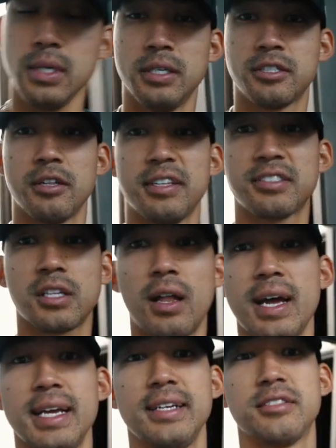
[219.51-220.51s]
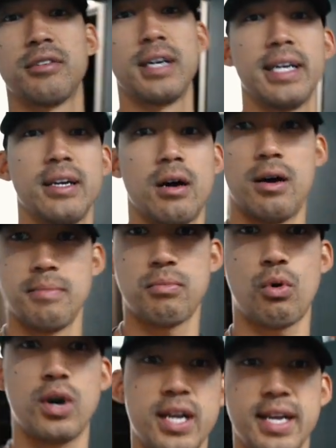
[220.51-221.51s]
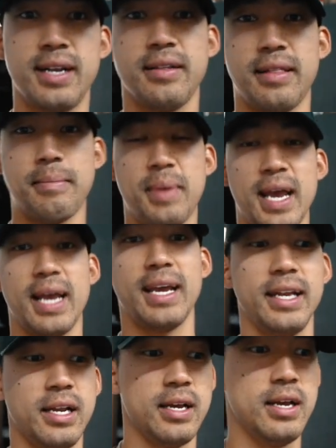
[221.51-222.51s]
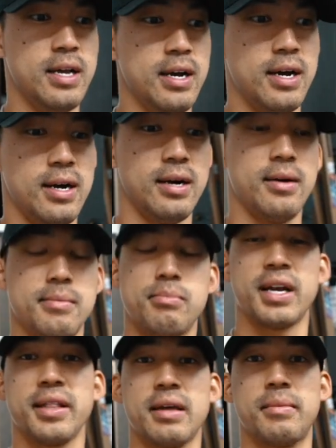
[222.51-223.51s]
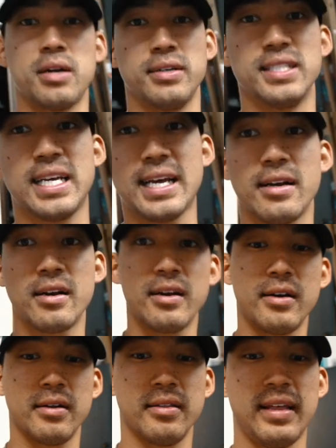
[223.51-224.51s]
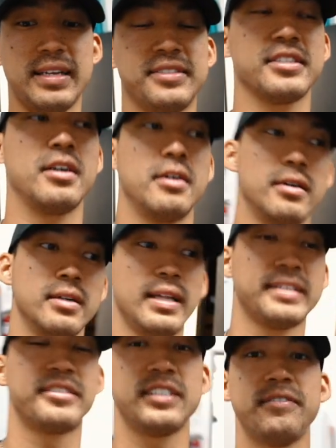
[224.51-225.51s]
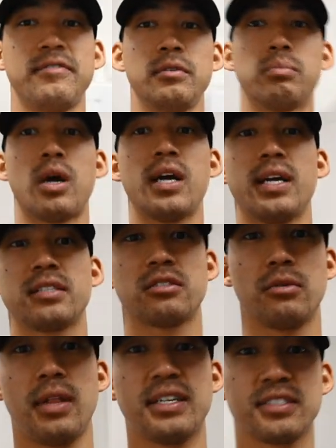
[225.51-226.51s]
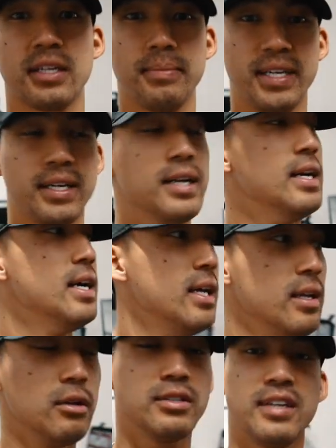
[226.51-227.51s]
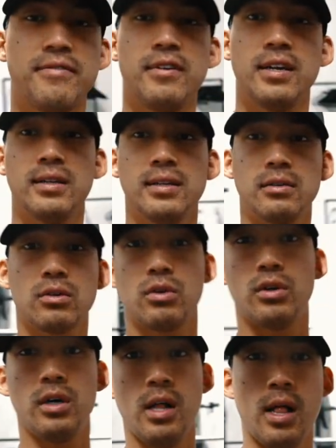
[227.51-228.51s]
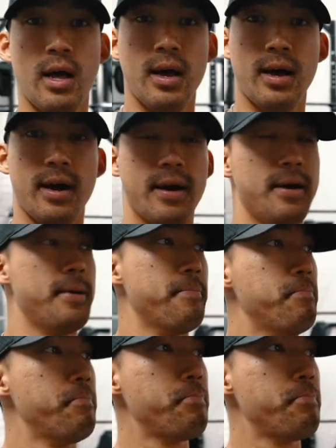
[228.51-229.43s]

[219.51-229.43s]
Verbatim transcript: so this client is already onboarded, they paid, um, bringing them on retainer. They sell like seafood products, so that's gonna be a little different, a little cool. Um,